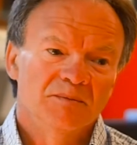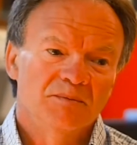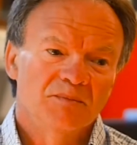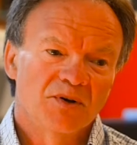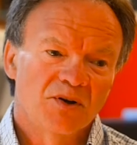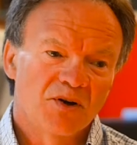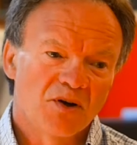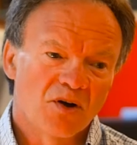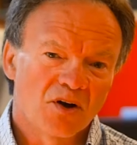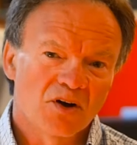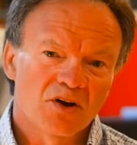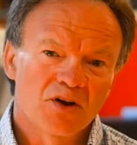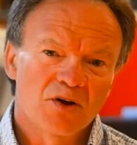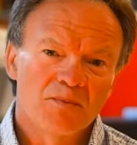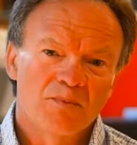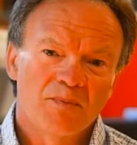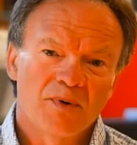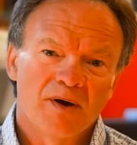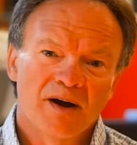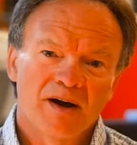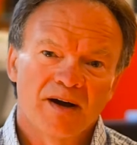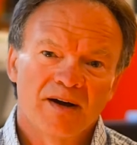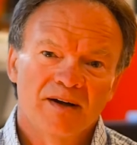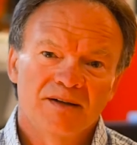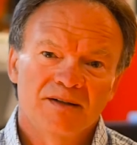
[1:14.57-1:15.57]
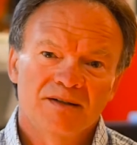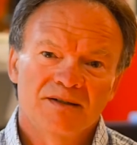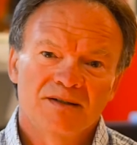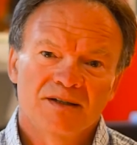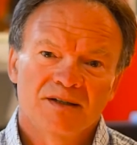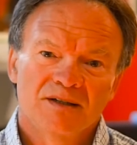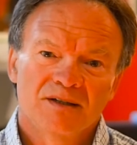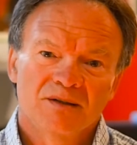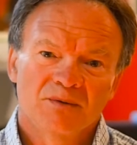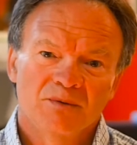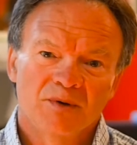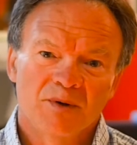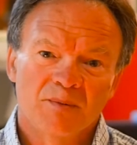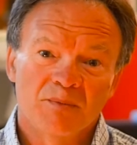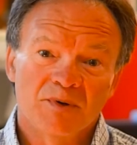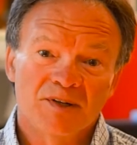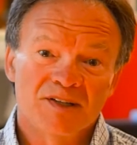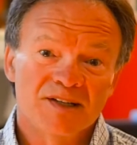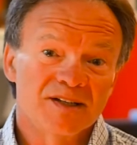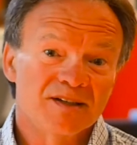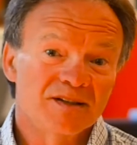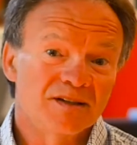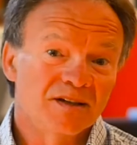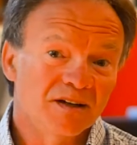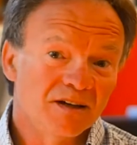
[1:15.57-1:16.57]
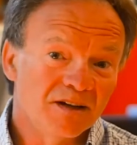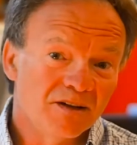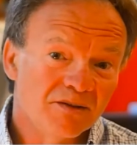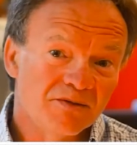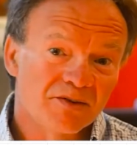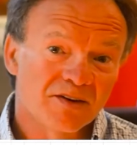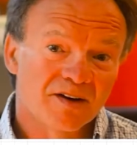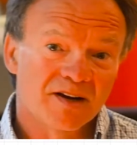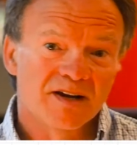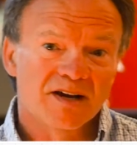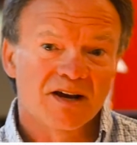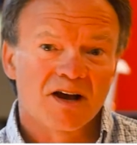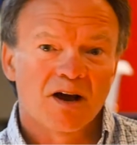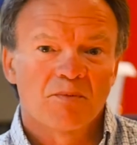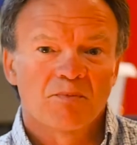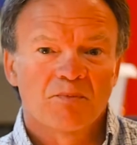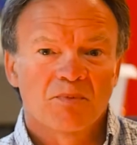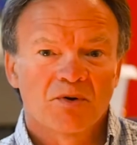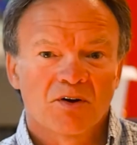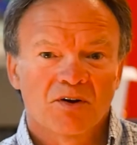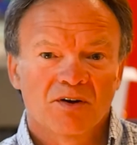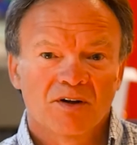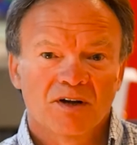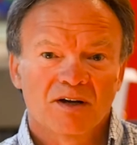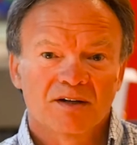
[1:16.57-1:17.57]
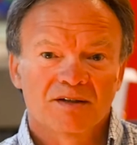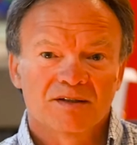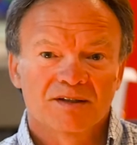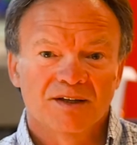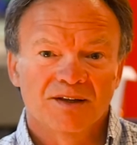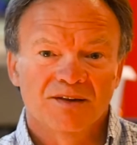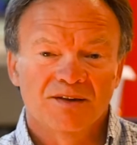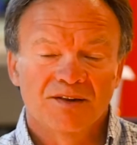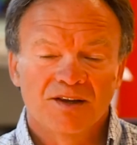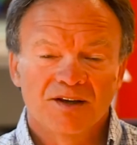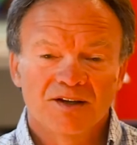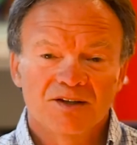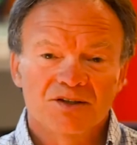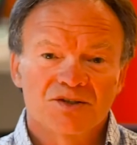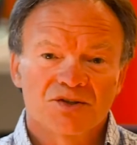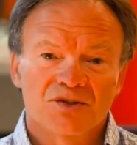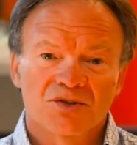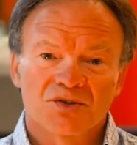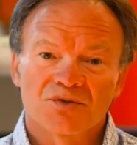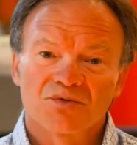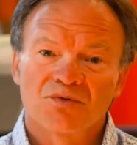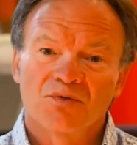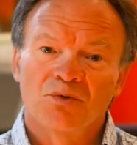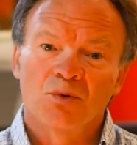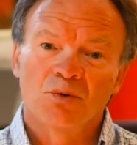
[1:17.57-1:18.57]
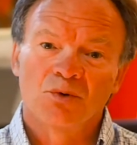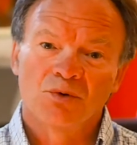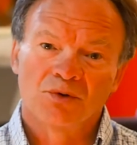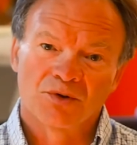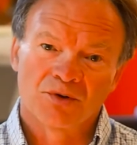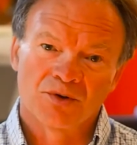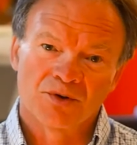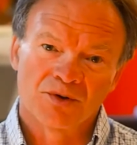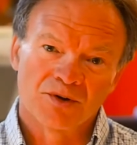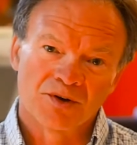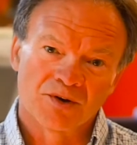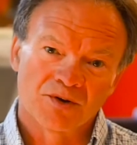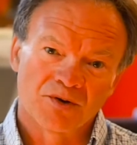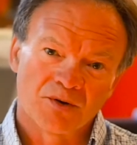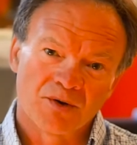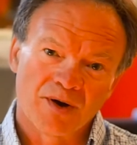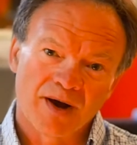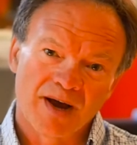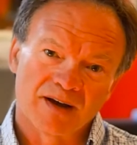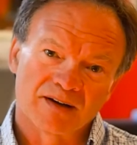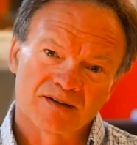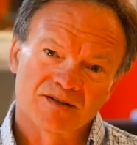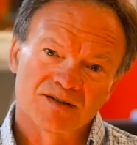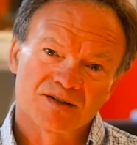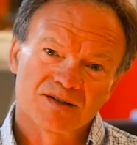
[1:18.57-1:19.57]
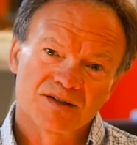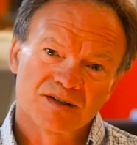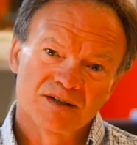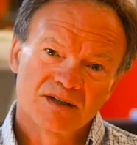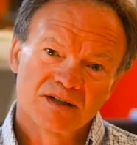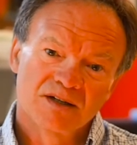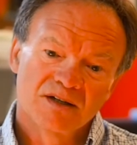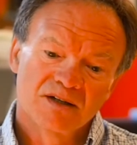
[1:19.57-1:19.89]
preoccupied, we're busy delivering our product, and things just fall through the cracks.